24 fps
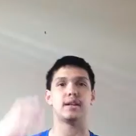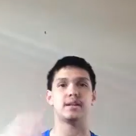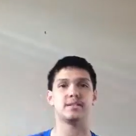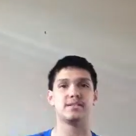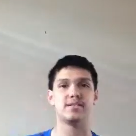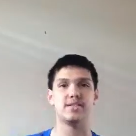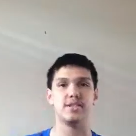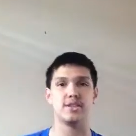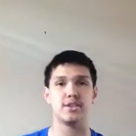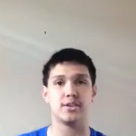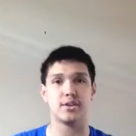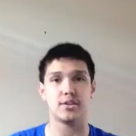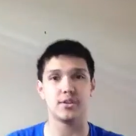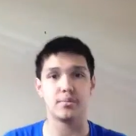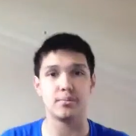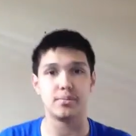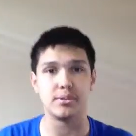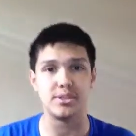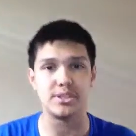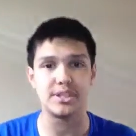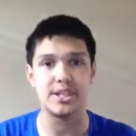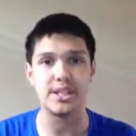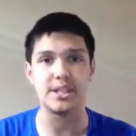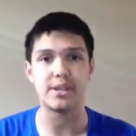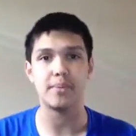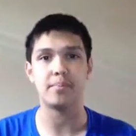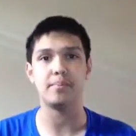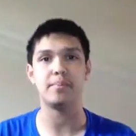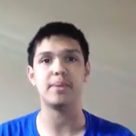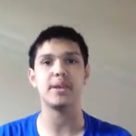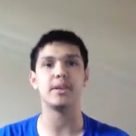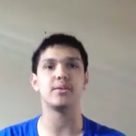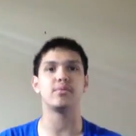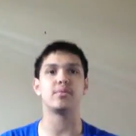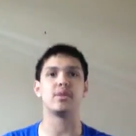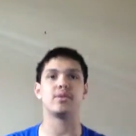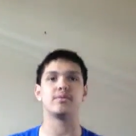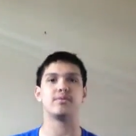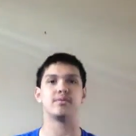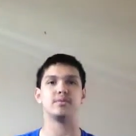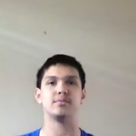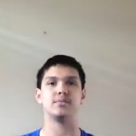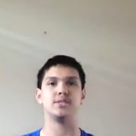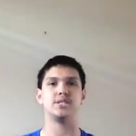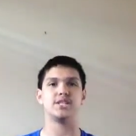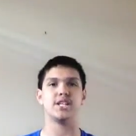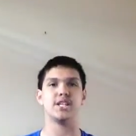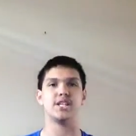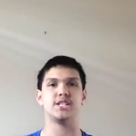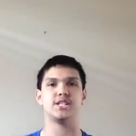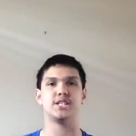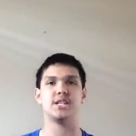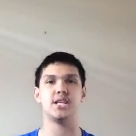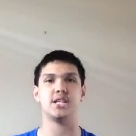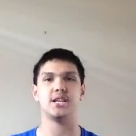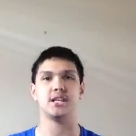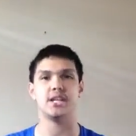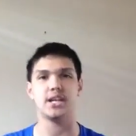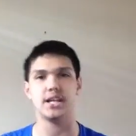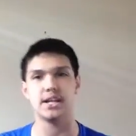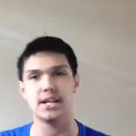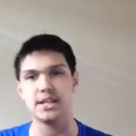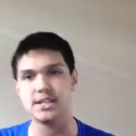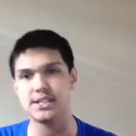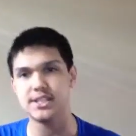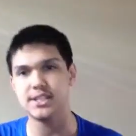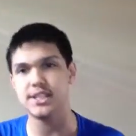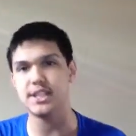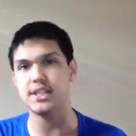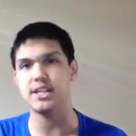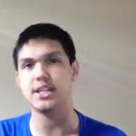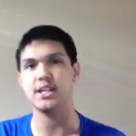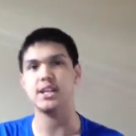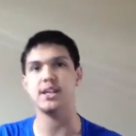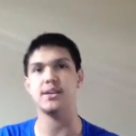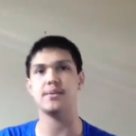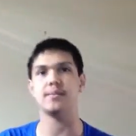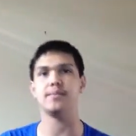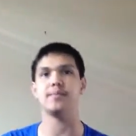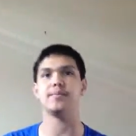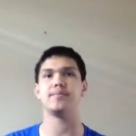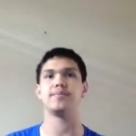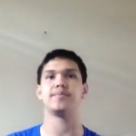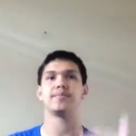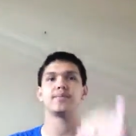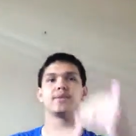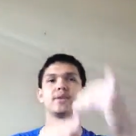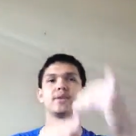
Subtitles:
I see Kurt Busch get a big run from Chase Elliott, and I see him